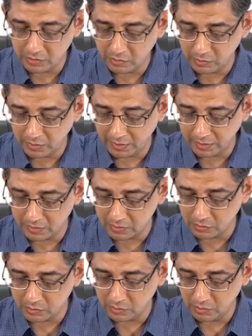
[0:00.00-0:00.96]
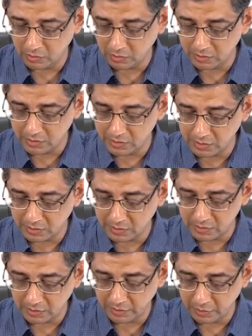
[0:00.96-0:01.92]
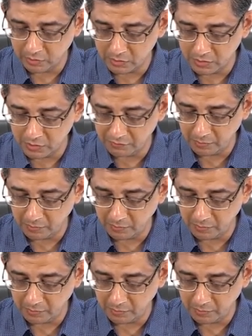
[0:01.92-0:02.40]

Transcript: So let us also draw this ductus arteriosus